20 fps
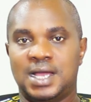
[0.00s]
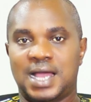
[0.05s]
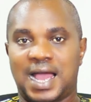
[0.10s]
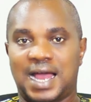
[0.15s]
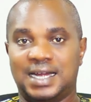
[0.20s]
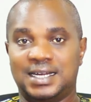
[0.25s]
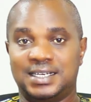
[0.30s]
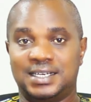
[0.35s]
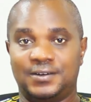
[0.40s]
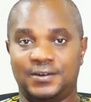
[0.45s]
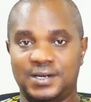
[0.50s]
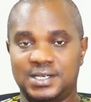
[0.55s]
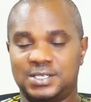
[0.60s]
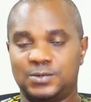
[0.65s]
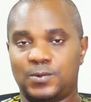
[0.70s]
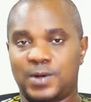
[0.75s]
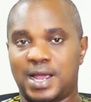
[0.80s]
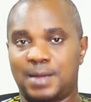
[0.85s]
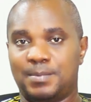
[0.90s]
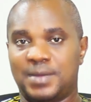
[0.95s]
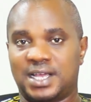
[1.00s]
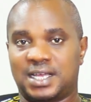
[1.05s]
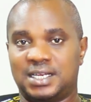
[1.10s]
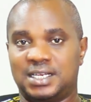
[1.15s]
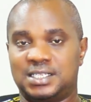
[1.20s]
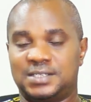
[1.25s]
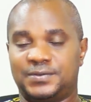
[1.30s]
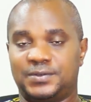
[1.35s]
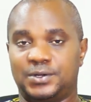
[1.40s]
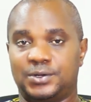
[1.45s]
And the reason why I'm
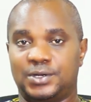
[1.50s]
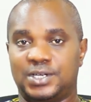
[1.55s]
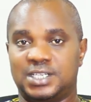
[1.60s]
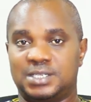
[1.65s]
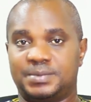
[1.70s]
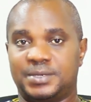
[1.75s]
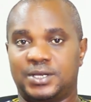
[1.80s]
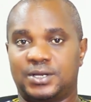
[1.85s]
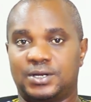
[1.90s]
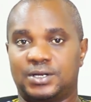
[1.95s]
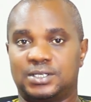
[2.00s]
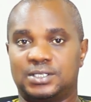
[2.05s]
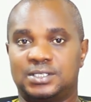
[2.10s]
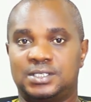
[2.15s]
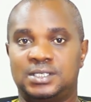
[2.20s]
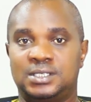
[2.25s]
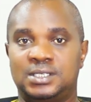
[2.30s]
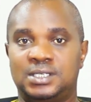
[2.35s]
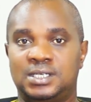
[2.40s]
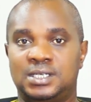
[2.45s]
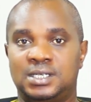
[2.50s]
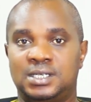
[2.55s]
making this video is because